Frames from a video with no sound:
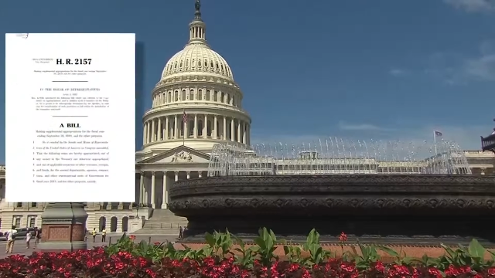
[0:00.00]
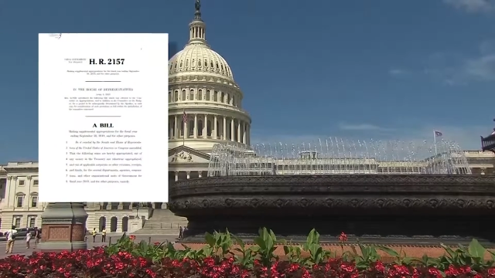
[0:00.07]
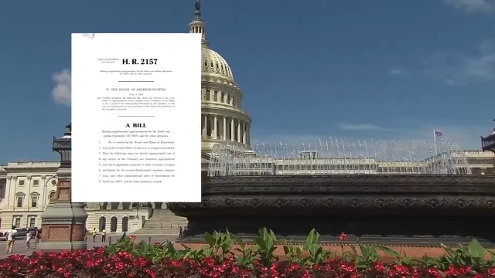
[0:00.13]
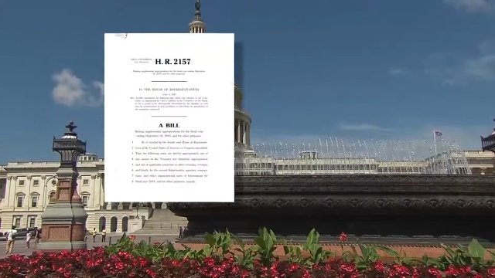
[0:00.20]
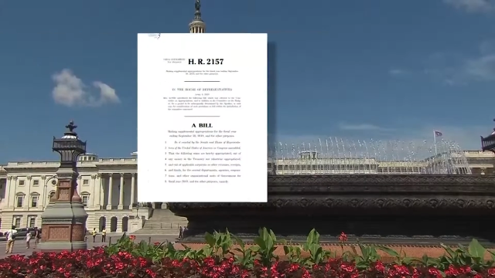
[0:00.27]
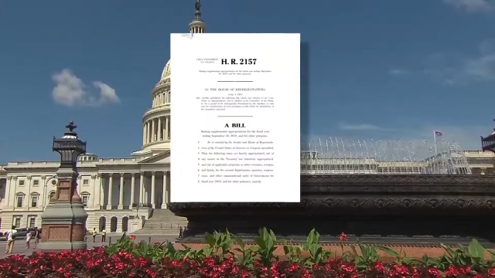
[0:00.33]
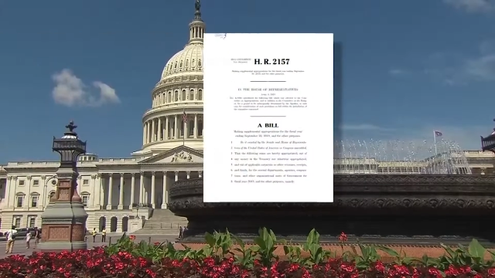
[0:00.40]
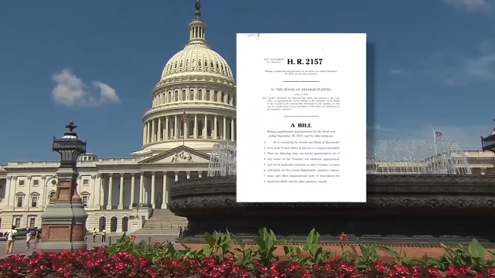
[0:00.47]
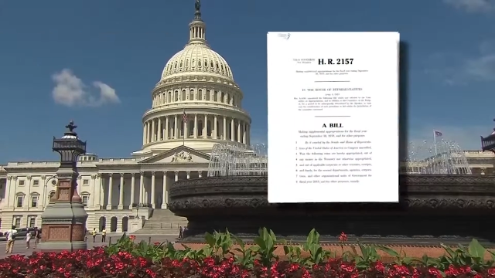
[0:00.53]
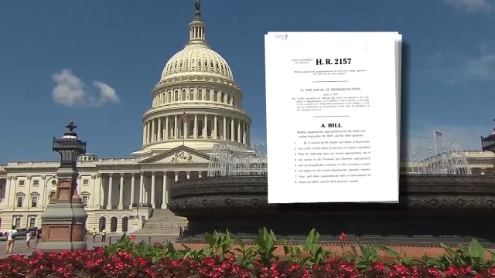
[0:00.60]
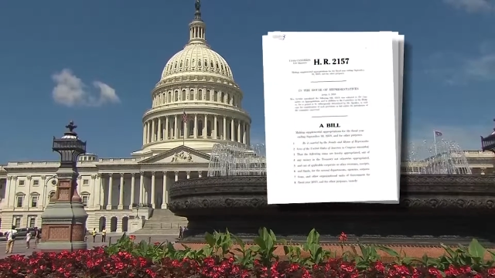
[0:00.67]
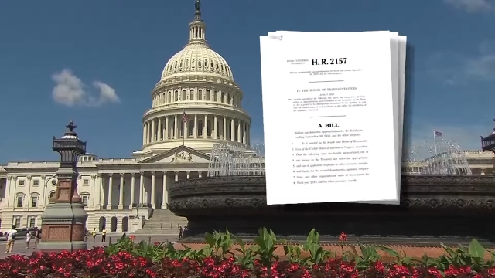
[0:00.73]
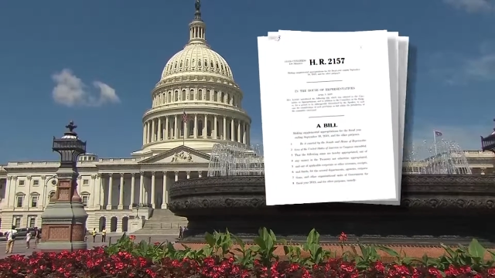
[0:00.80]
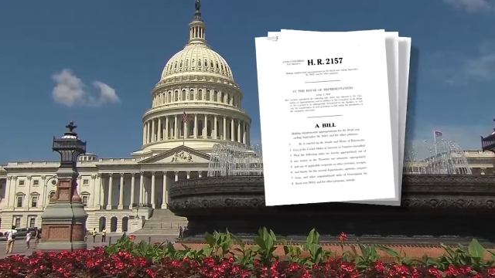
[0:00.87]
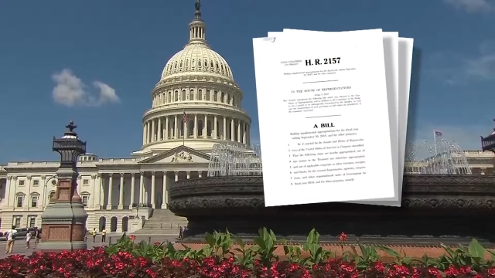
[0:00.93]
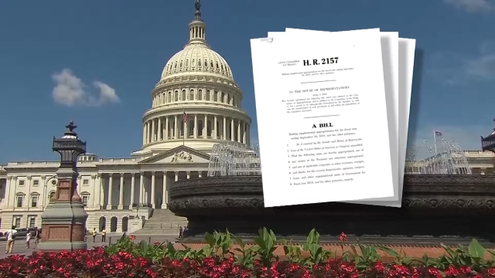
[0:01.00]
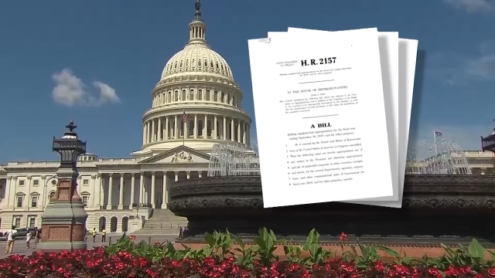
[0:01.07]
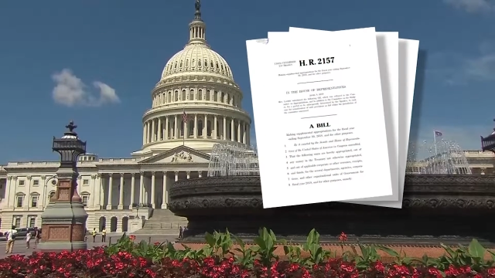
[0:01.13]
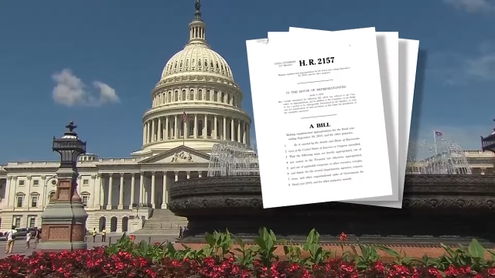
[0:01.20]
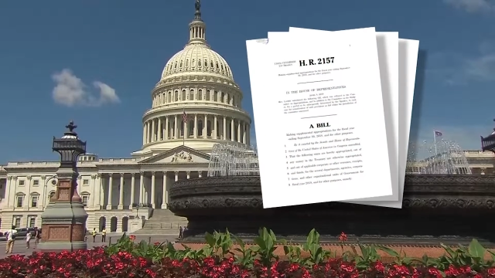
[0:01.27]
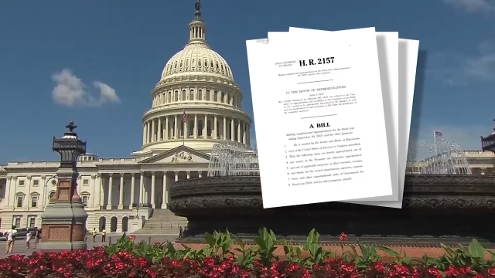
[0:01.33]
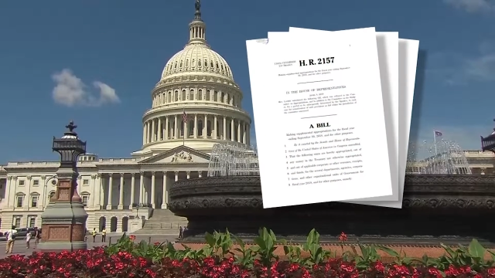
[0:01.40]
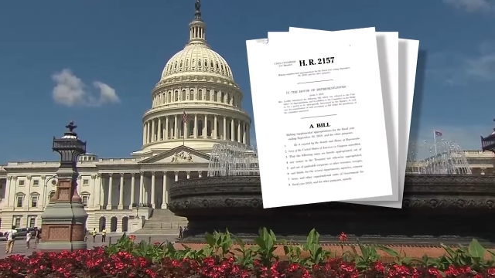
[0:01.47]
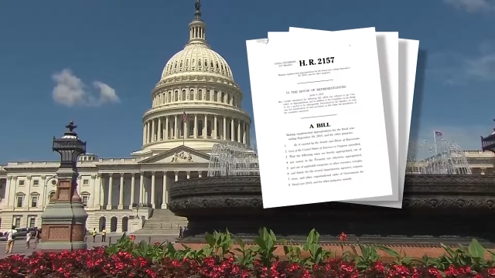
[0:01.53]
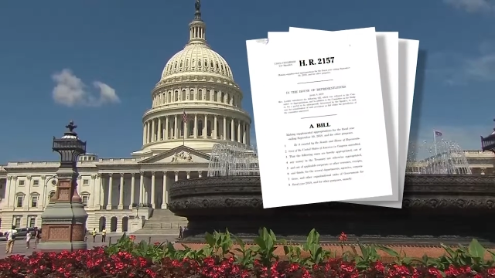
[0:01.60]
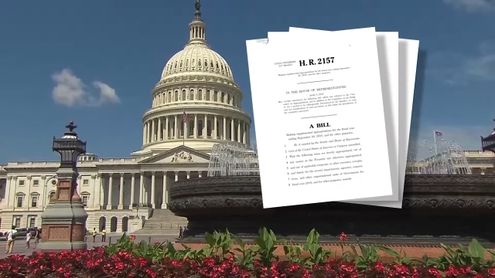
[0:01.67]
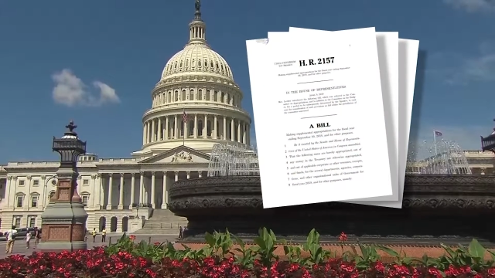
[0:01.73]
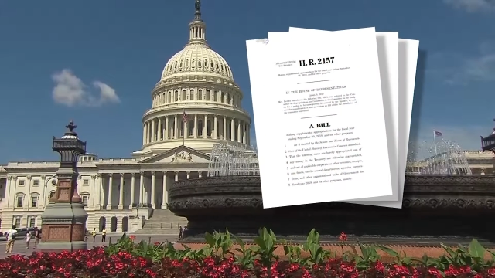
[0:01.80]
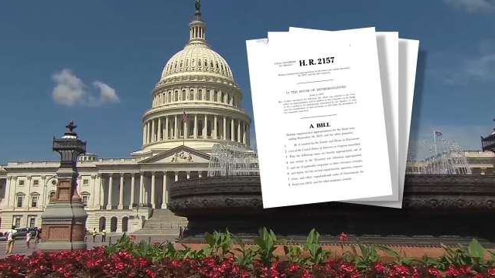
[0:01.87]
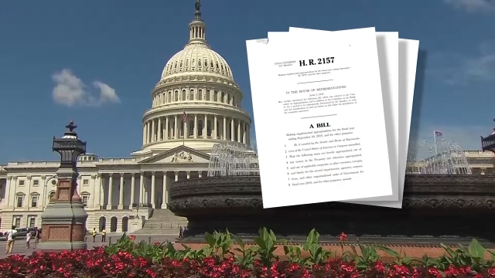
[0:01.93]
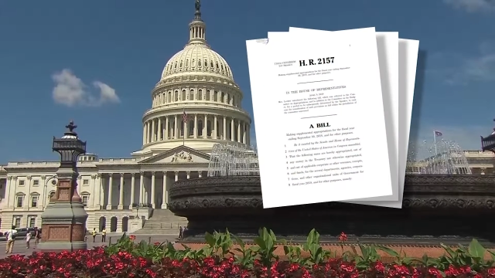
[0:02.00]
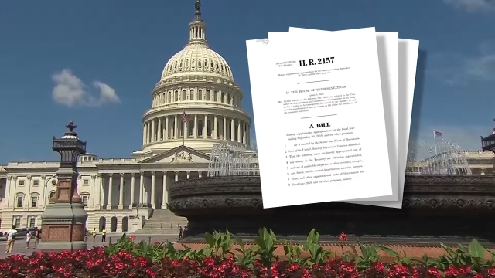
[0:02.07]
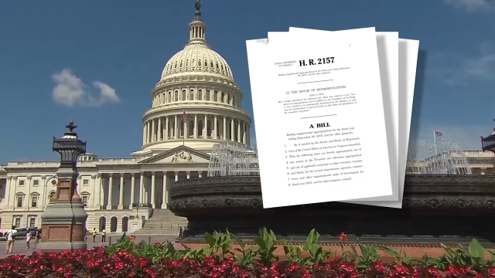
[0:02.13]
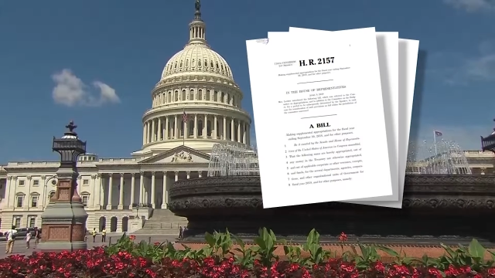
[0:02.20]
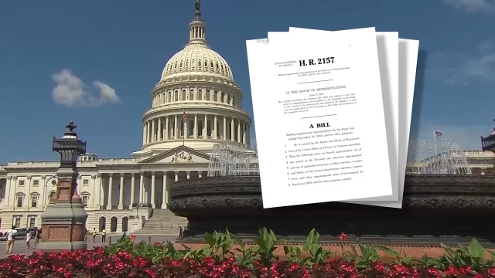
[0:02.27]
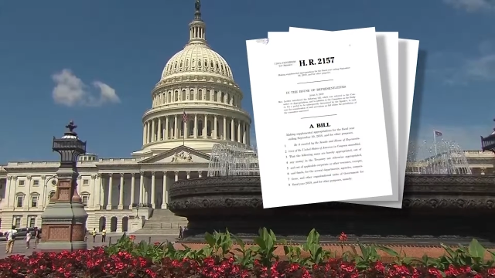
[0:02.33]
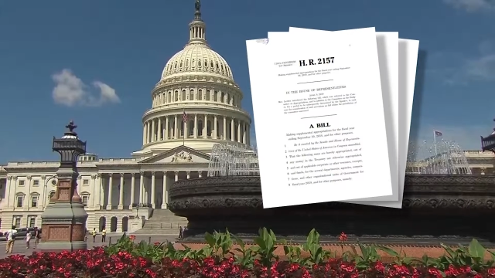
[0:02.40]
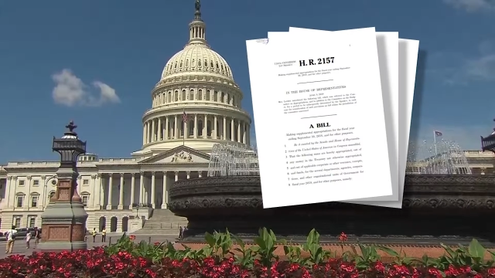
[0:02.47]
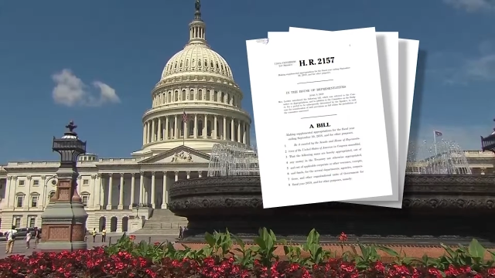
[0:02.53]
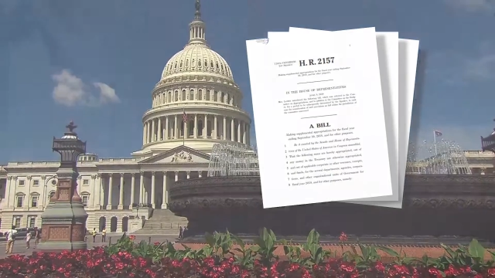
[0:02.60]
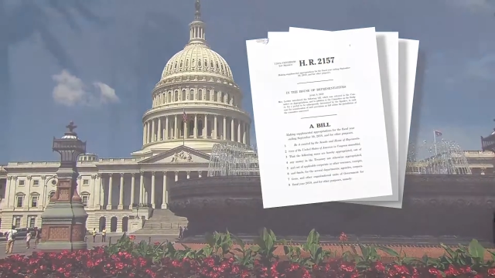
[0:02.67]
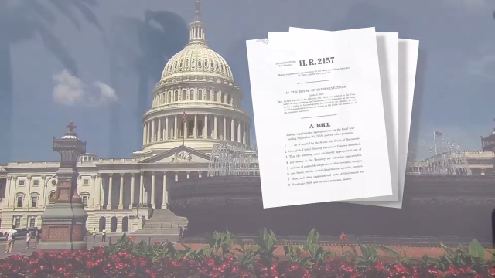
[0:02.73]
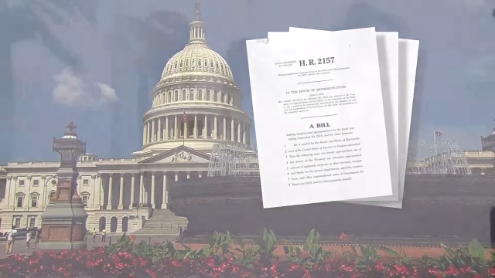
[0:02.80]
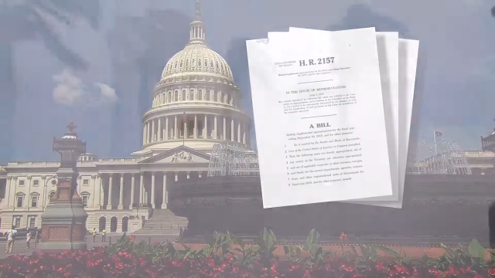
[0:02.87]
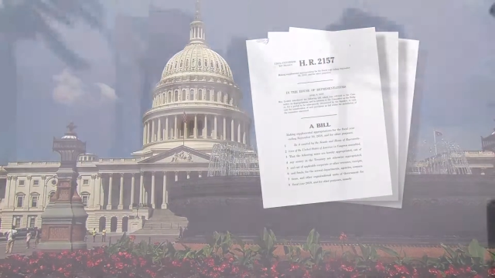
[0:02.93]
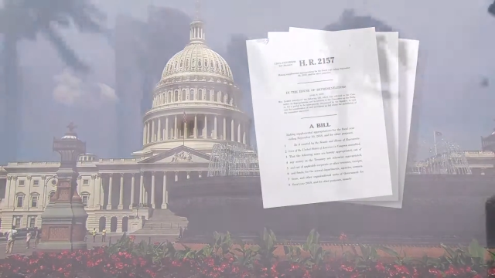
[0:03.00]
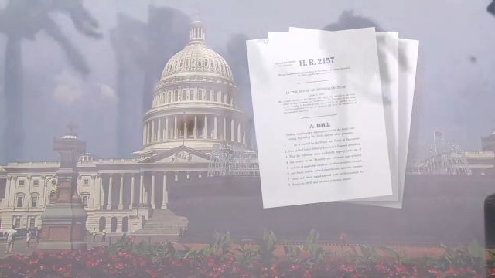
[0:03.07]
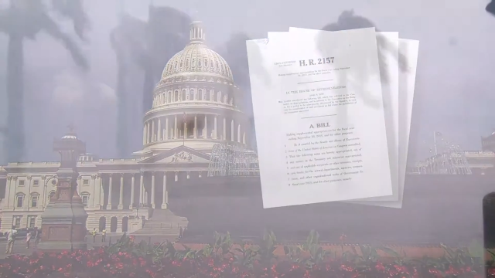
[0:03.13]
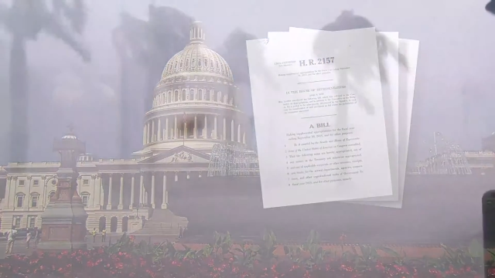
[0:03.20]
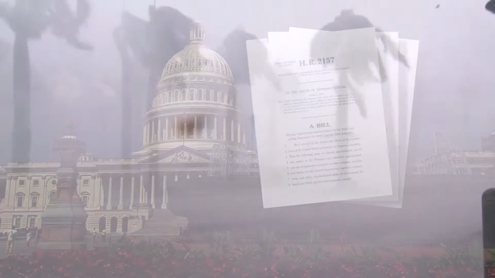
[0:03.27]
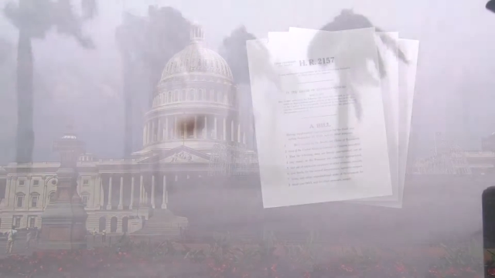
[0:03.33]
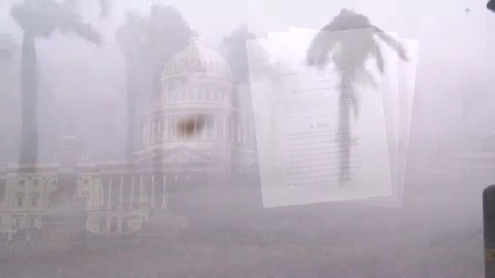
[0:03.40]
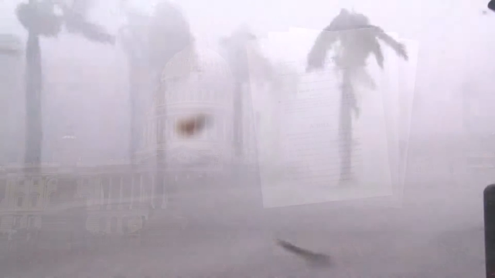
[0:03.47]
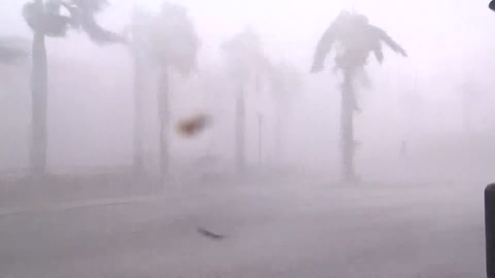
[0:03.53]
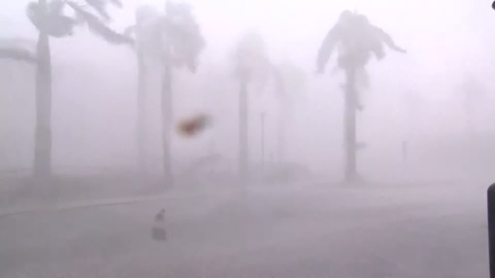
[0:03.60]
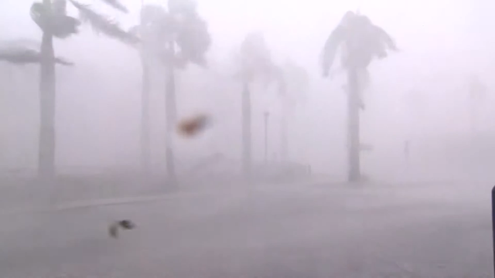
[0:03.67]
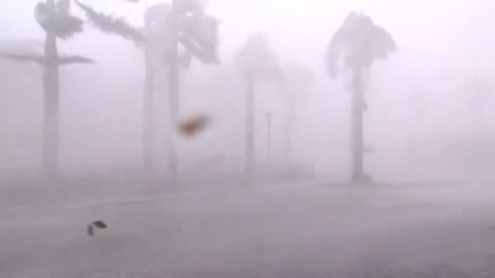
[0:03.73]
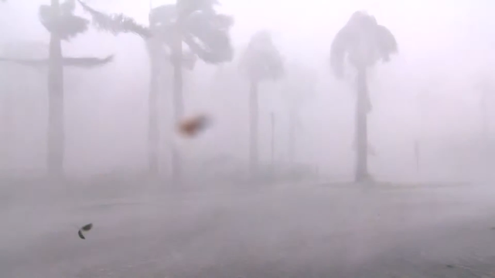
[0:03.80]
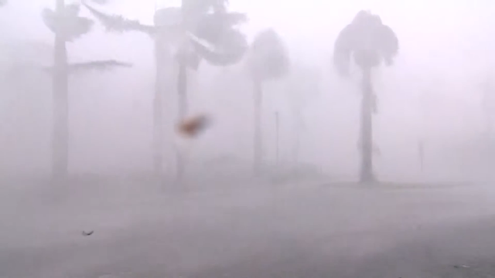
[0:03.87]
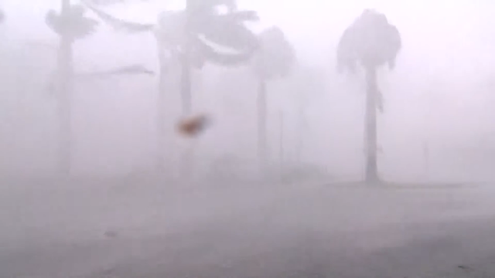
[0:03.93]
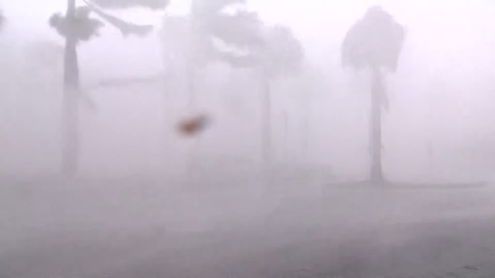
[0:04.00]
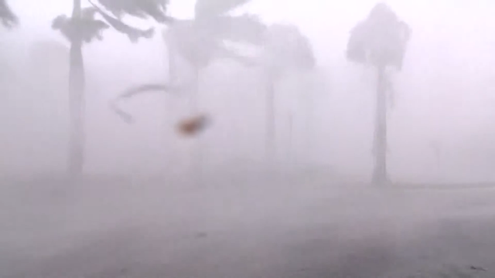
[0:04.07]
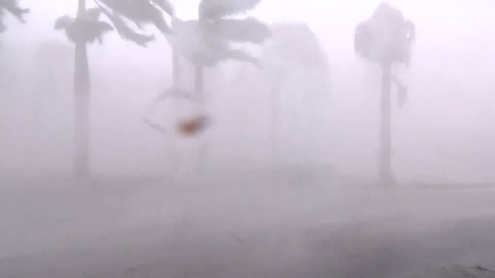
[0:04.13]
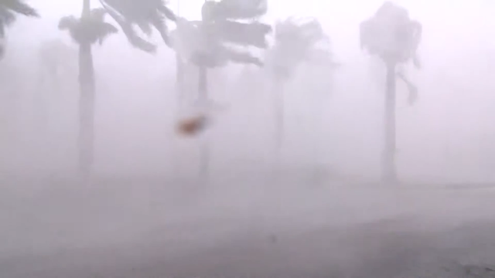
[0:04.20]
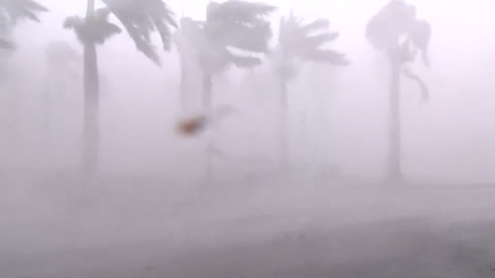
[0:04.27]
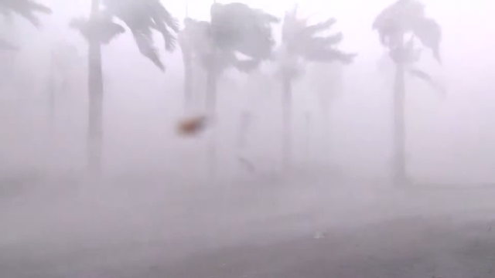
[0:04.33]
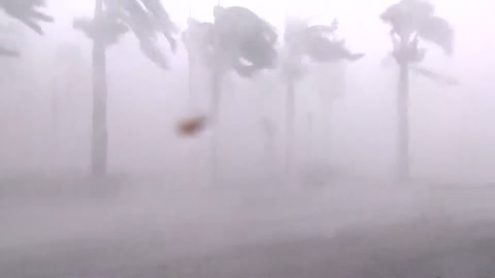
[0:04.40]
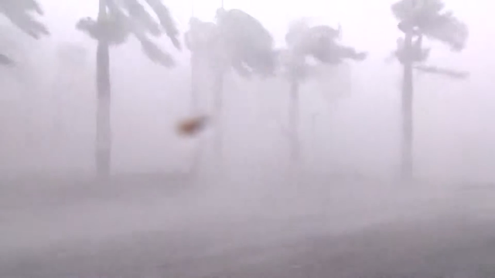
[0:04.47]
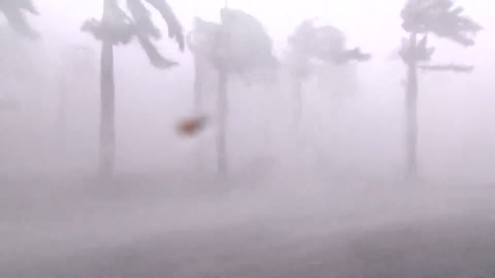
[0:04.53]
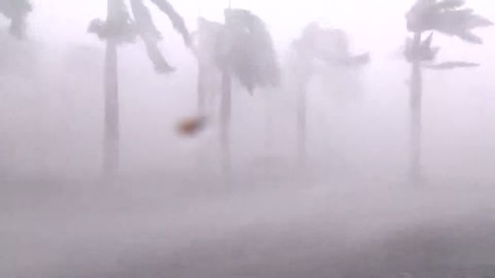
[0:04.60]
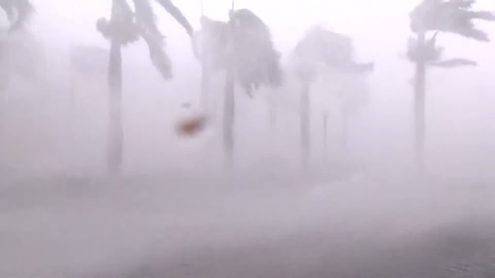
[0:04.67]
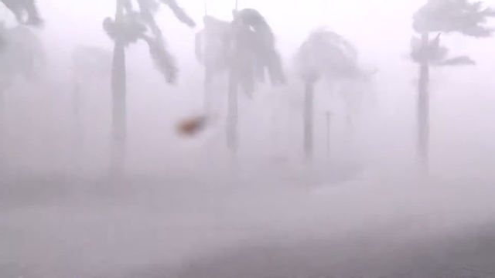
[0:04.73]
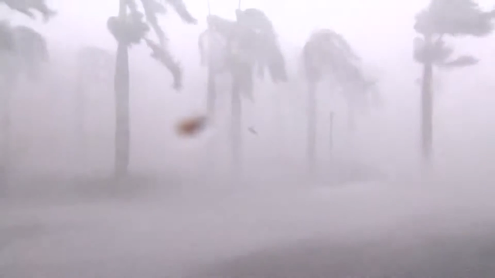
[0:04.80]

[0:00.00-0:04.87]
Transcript: (no speaker visible)